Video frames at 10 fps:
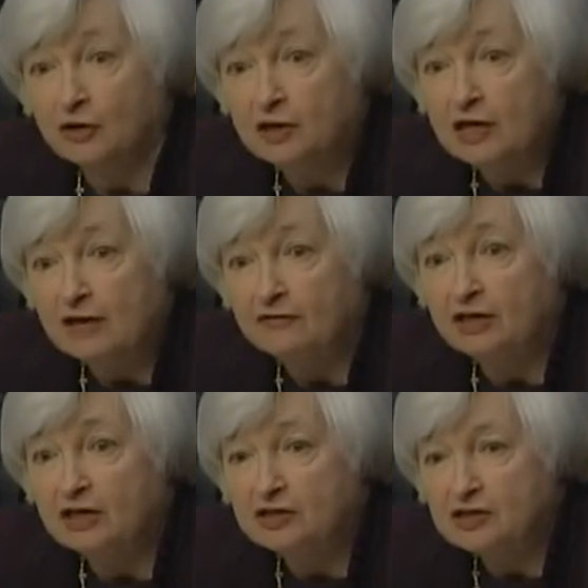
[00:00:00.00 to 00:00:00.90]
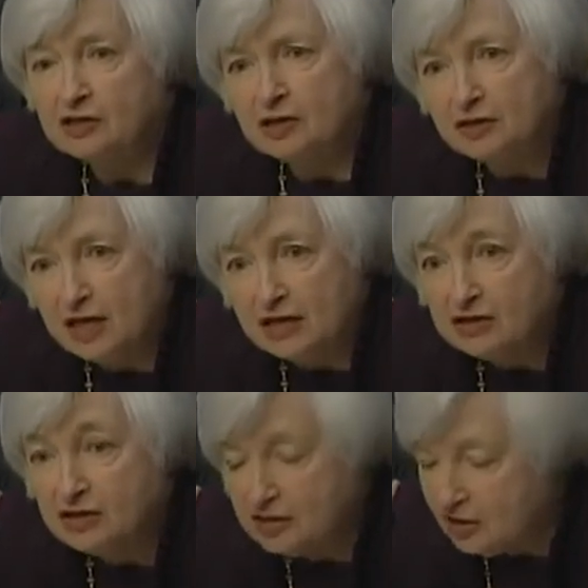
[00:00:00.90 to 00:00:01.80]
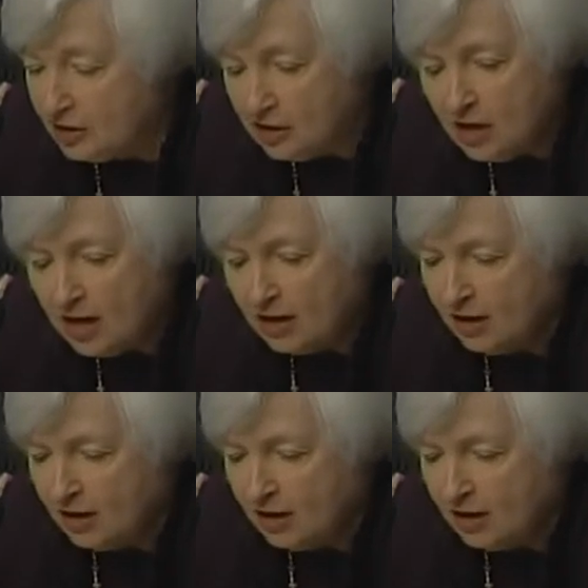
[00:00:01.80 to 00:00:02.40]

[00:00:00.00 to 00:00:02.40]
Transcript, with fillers: on the evidence that they see,